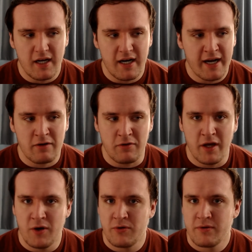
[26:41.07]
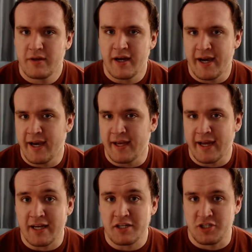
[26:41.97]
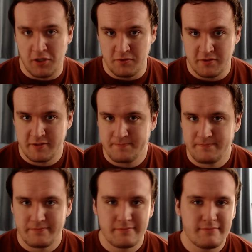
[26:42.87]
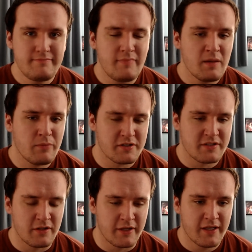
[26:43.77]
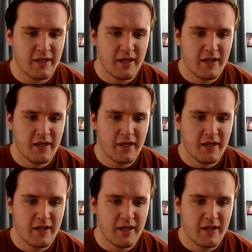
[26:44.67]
I don't know. I got chills, personally.